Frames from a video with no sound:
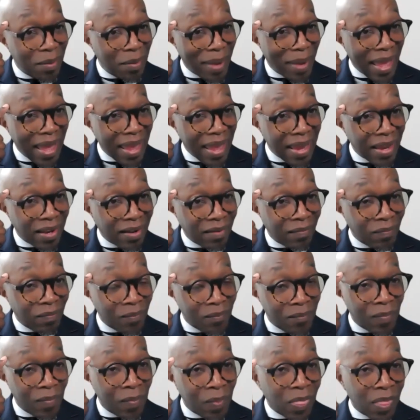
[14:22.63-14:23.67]
mind
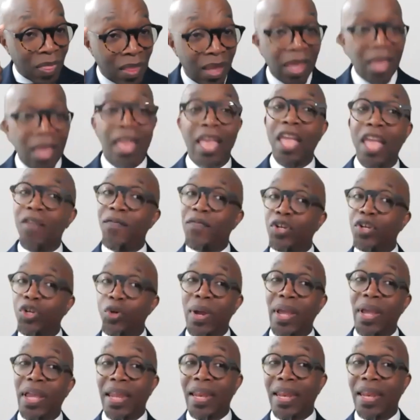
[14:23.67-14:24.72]
if you're
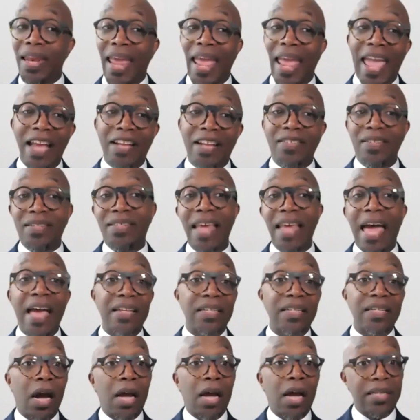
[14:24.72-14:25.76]
doing it in an
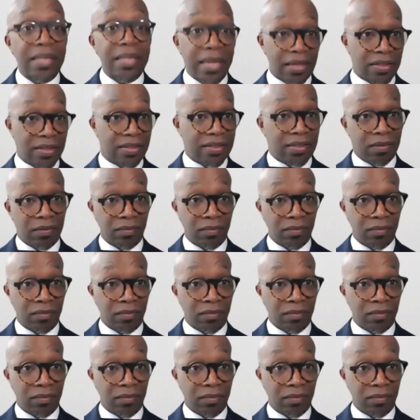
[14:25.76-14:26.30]
exercise context.